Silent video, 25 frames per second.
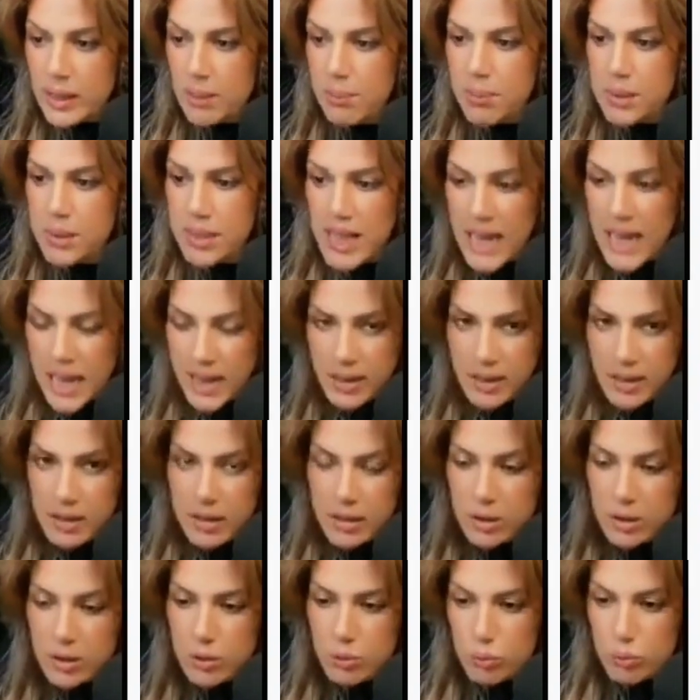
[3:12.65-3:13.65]
black,
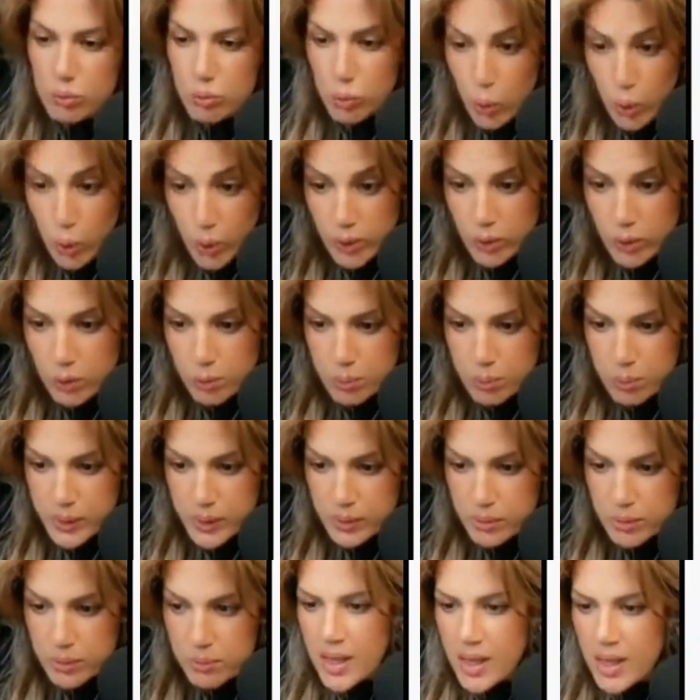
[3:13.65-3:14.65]
royal
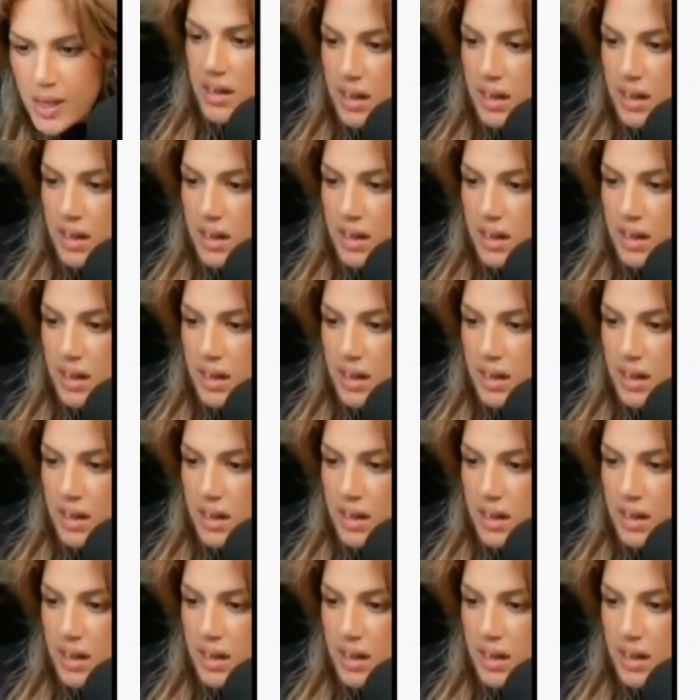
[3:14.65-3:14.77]
blue.